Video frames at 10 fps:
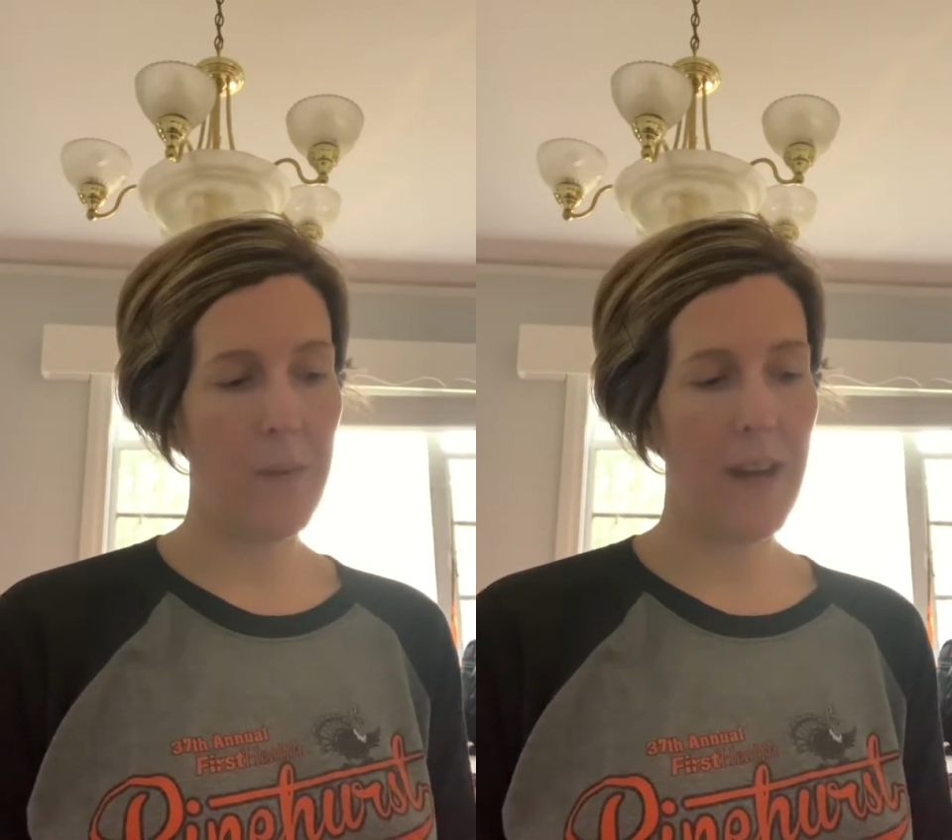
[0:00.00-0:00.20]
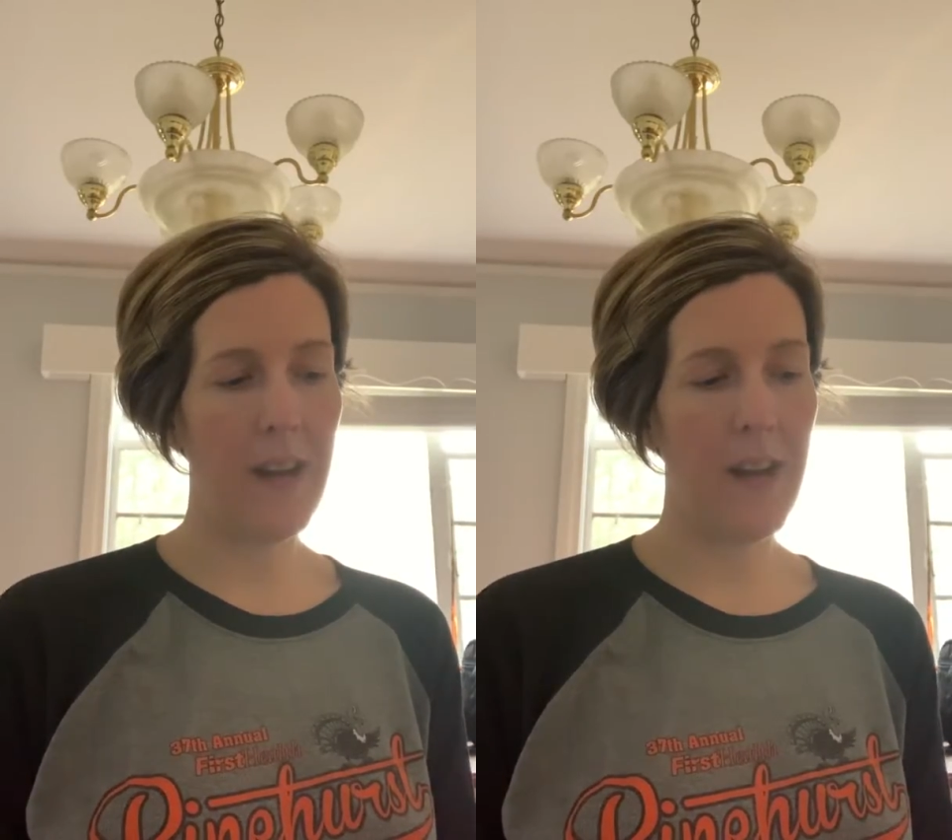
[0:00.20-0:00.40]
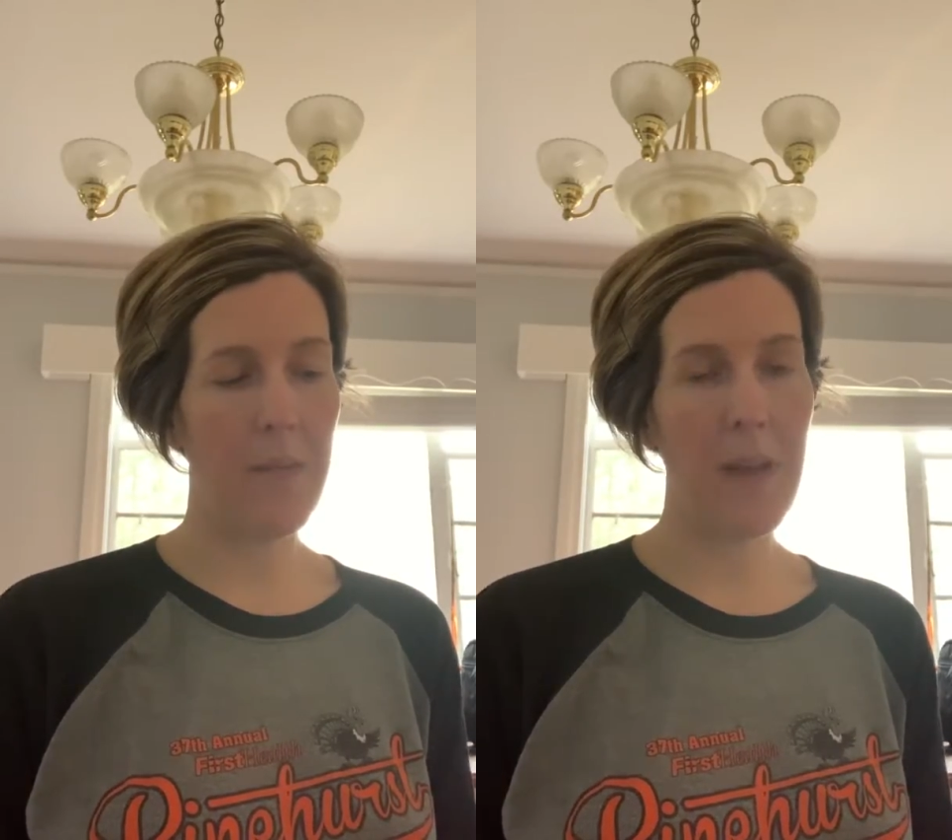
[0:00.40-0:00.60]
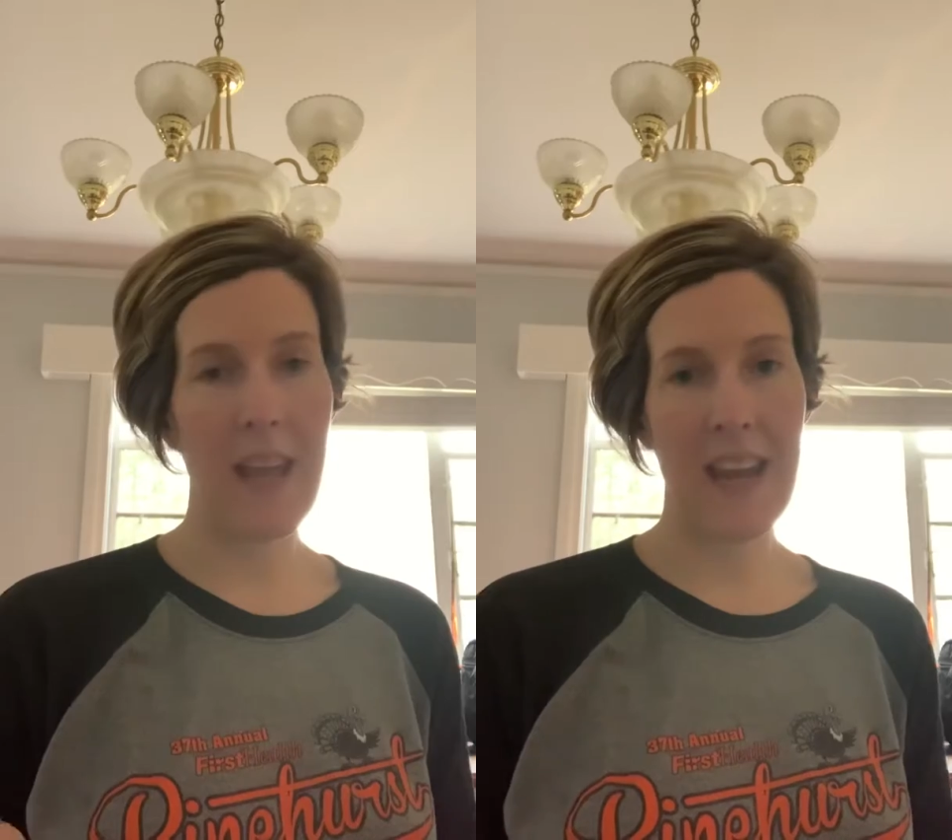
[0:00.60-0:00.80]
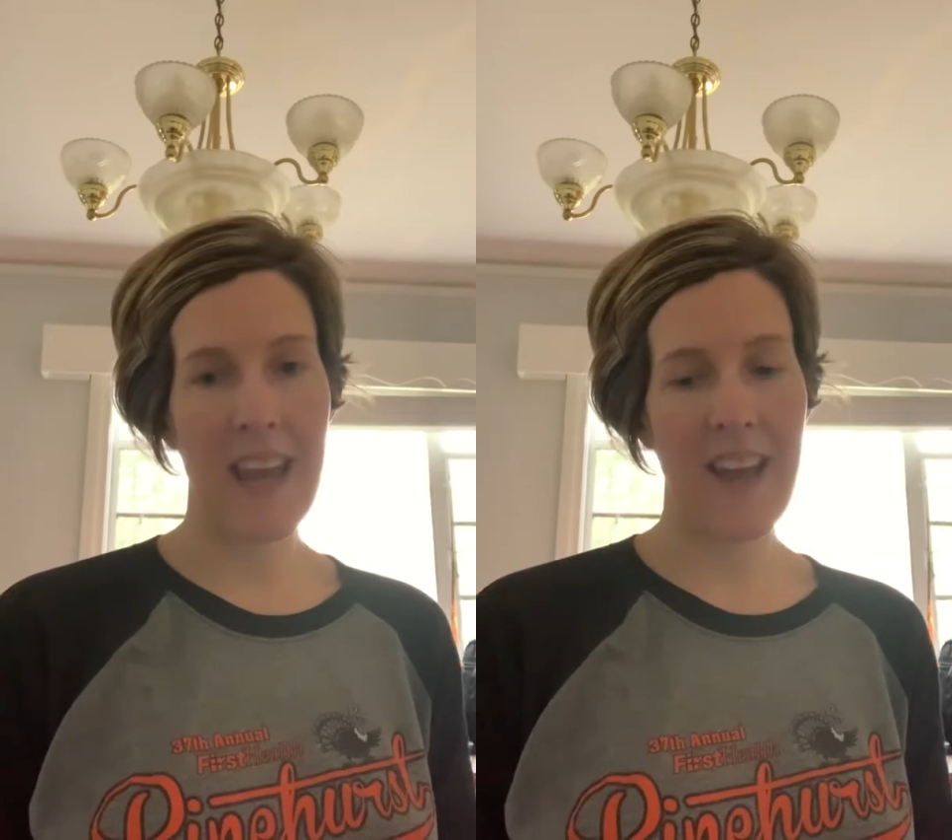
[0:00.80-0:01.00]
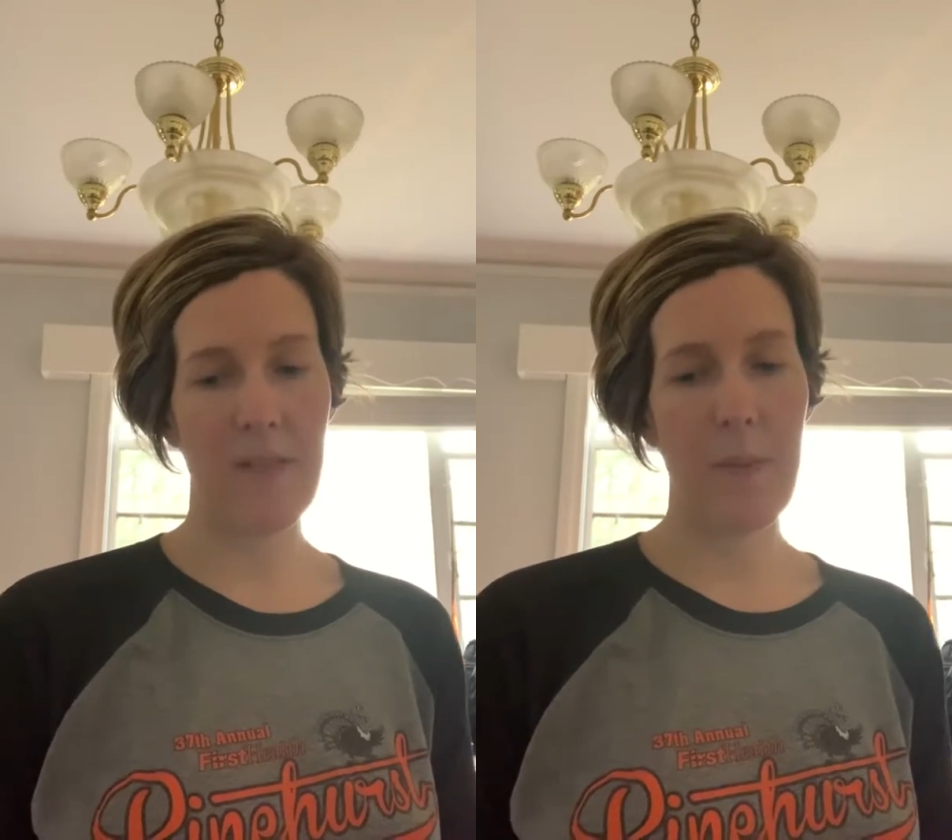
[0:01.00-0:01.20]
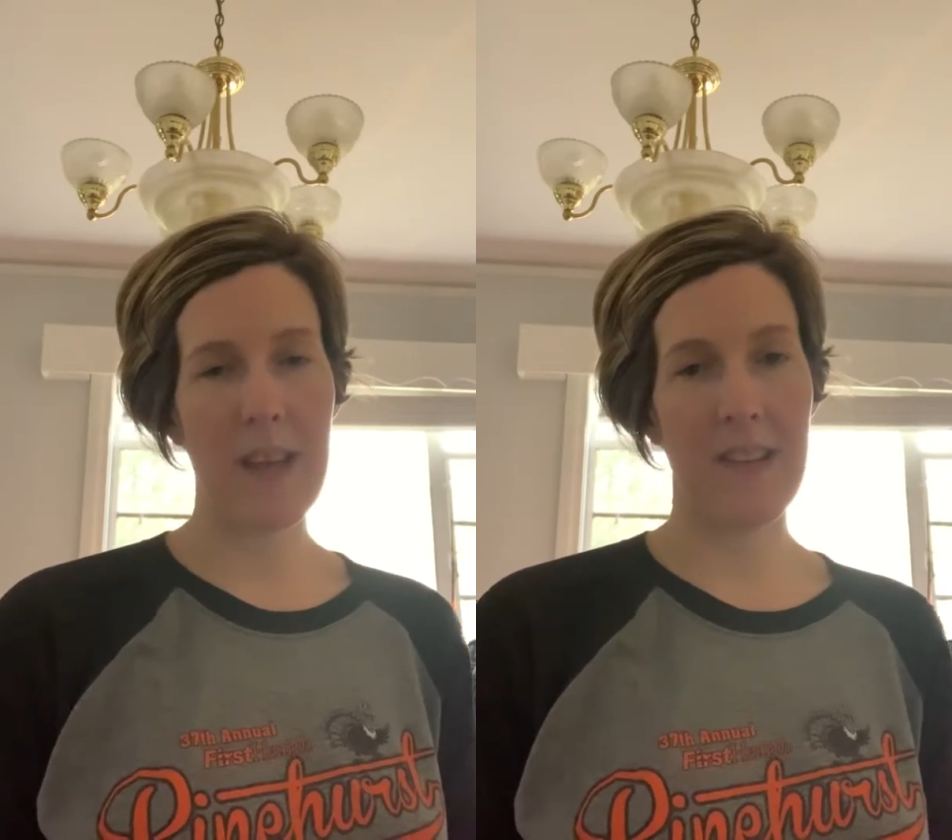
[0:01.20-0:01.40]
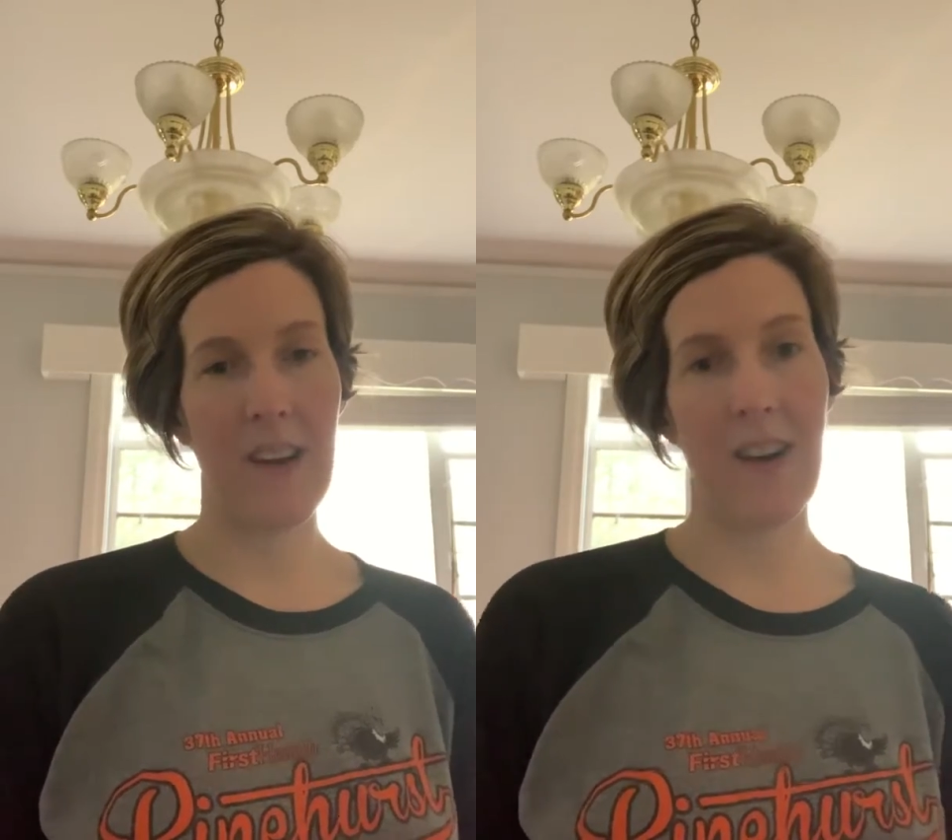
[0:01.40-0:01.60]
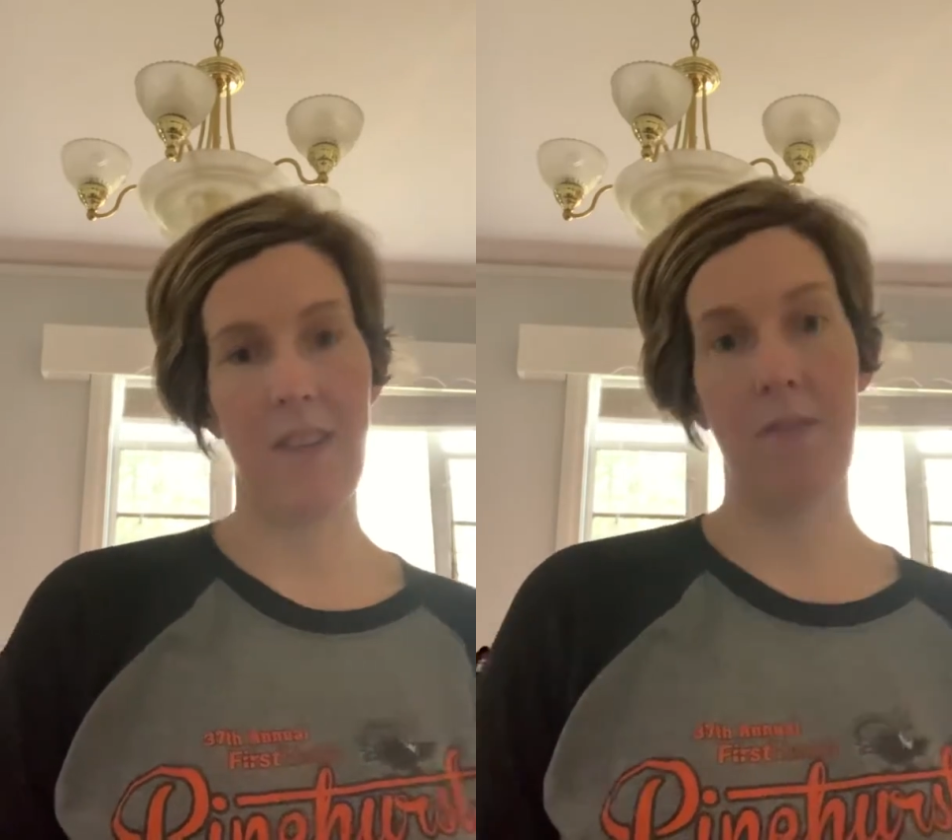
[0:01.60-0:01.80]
But NASB is our